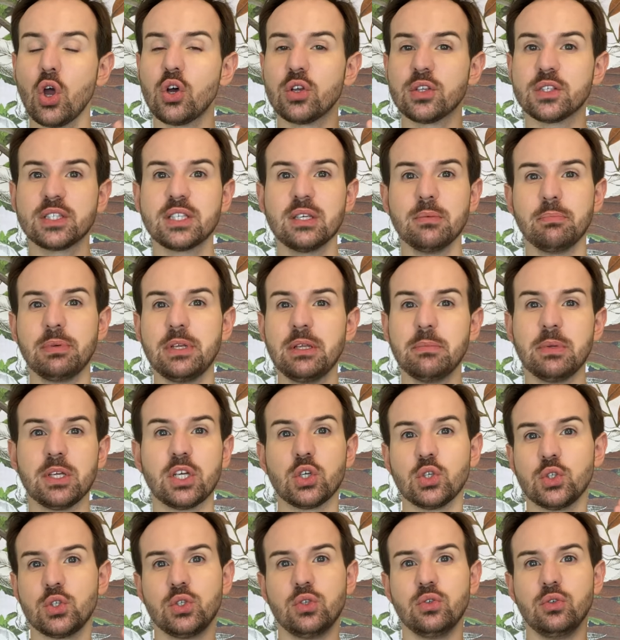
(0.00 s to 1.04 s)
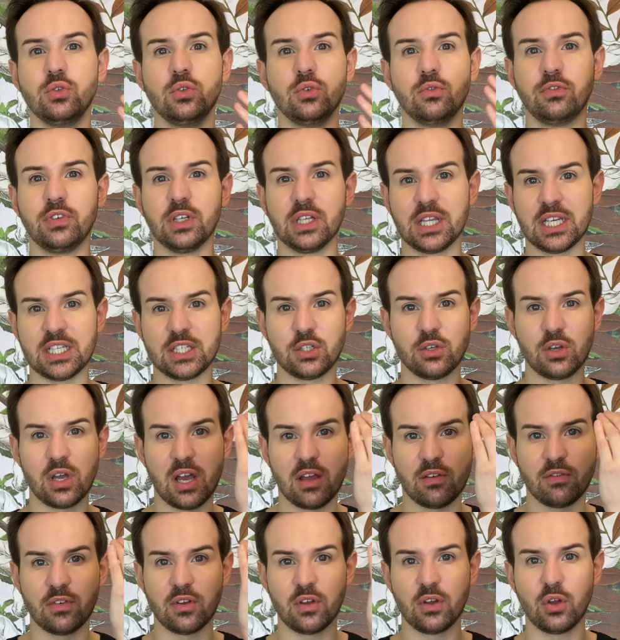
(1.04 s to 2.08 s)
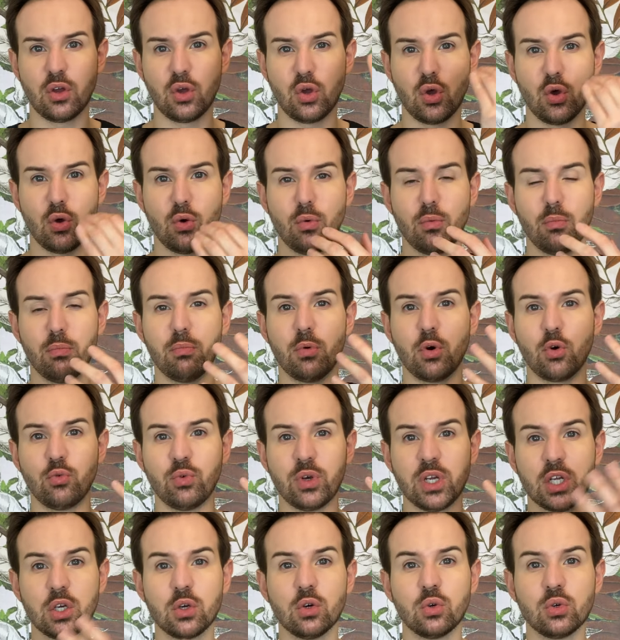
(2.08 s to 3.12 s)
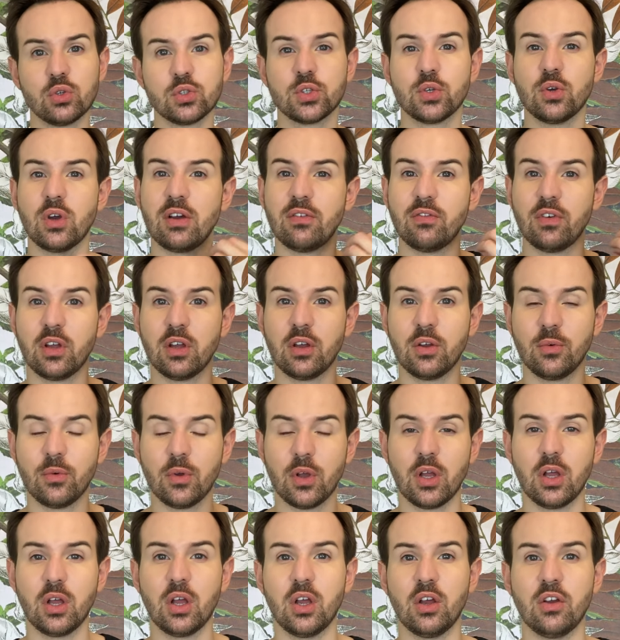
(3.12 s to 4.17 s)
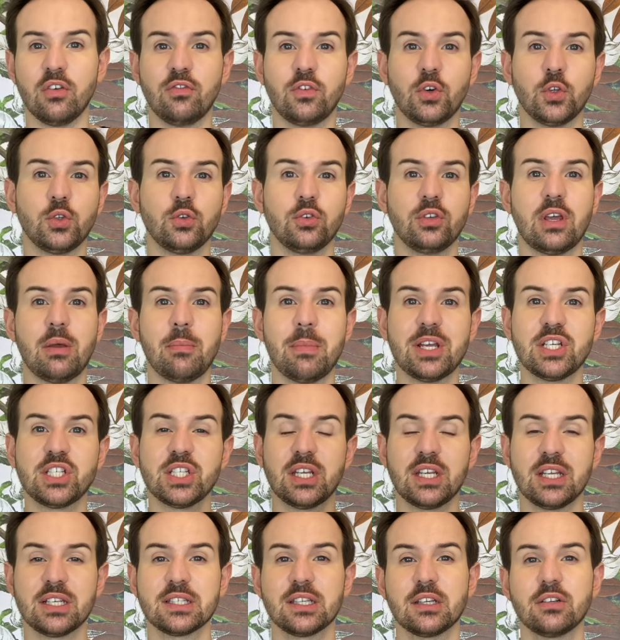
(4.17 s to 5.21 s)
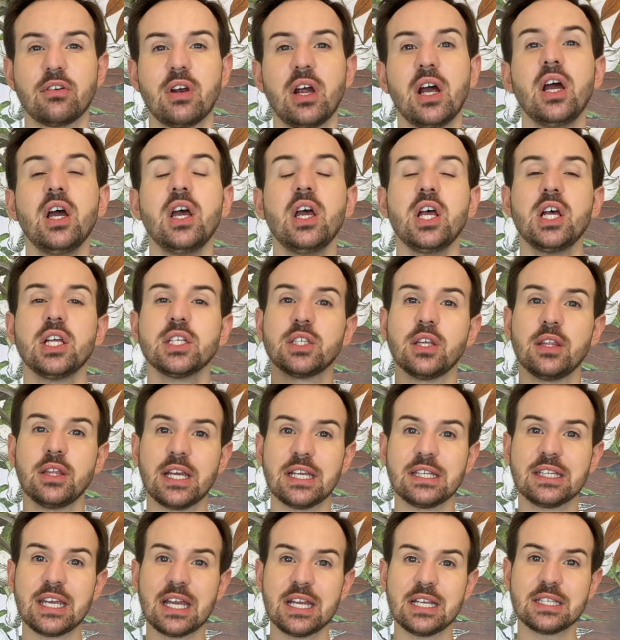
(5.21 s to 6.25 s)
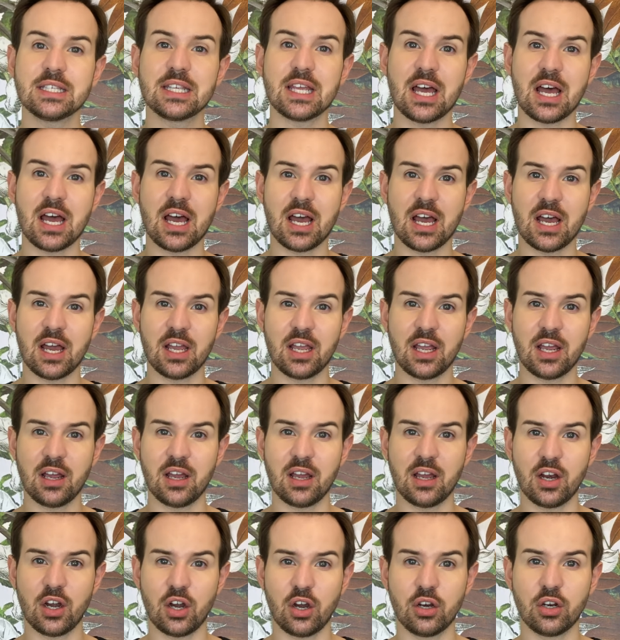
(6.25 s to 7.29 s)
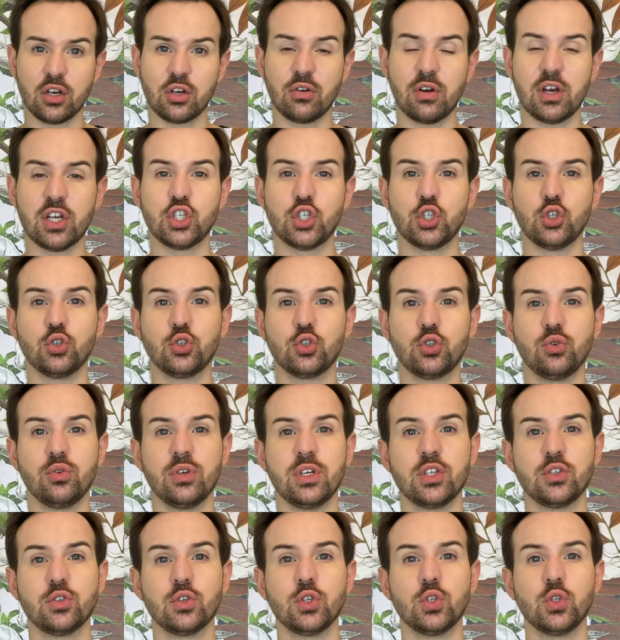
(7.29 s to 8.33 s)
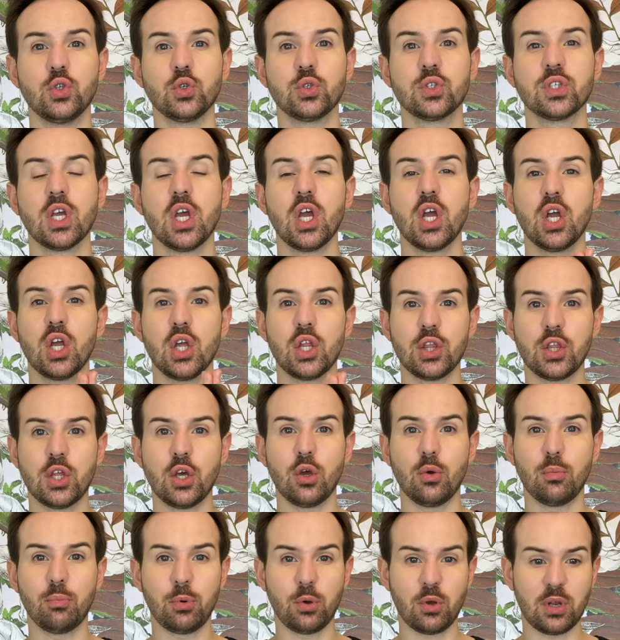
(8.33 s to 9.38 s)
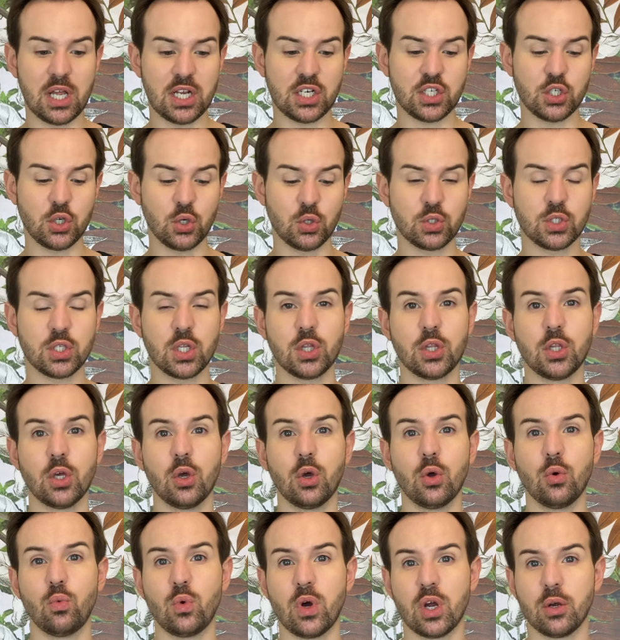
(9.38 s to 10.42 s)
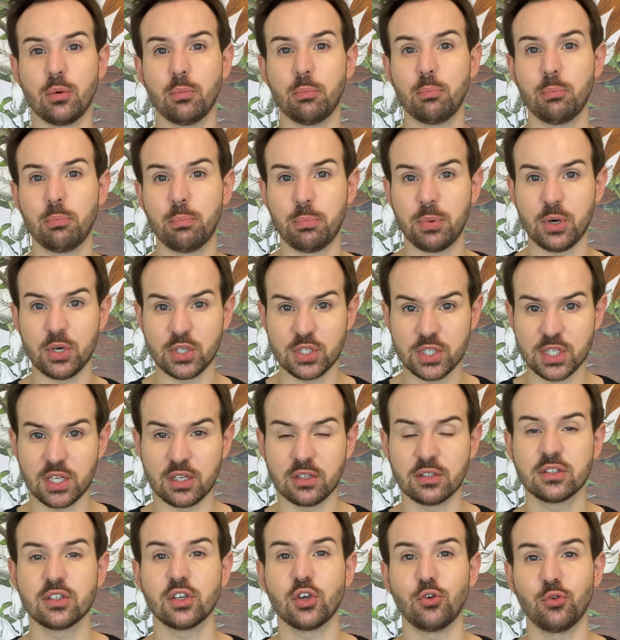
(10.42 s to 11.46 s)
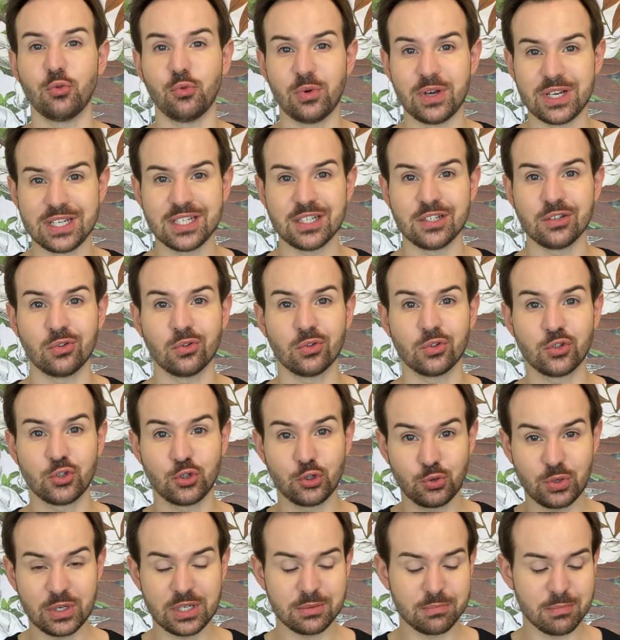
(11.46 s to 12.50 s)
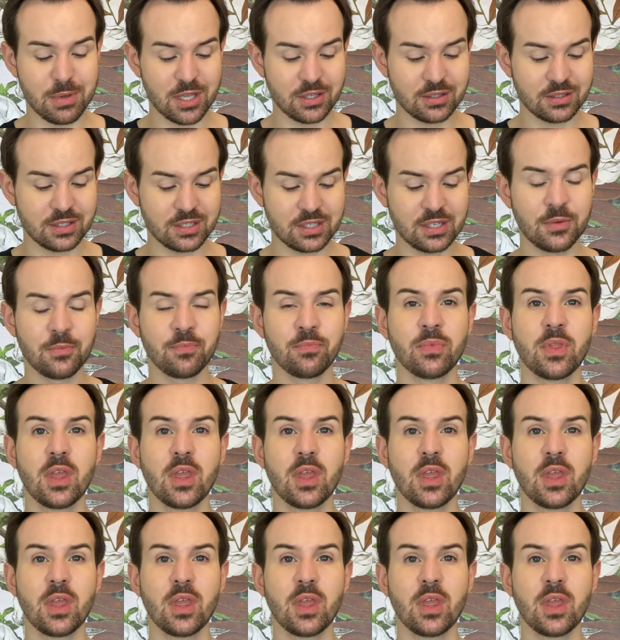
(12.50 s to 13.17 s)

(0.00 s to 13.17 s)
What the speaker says: Or simply because you feel that you have more wrinkles, you have a photo damage, and etc. So in that case, I encourage you to introduce the Polychos, the 1% retinol treatment,